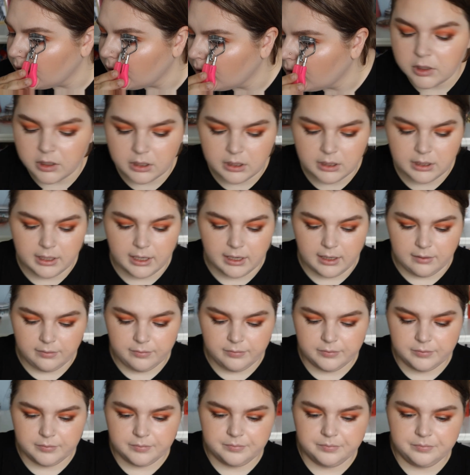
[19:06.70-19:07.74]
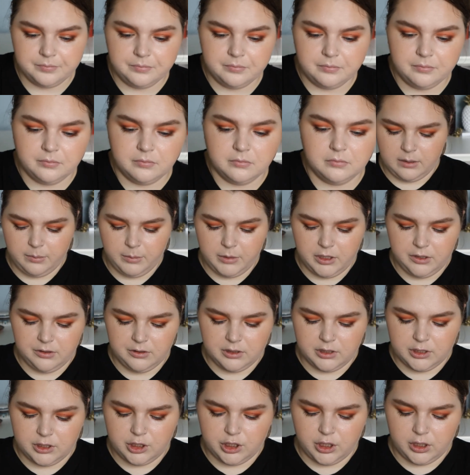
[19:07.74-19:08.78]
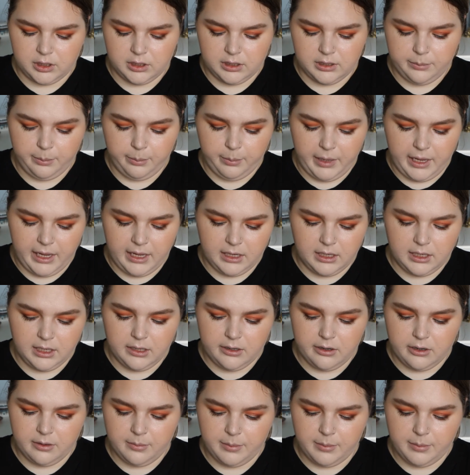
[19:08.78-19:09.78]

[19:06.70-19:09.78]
Good enough. Then I'm going to use the Tarte Man-Eater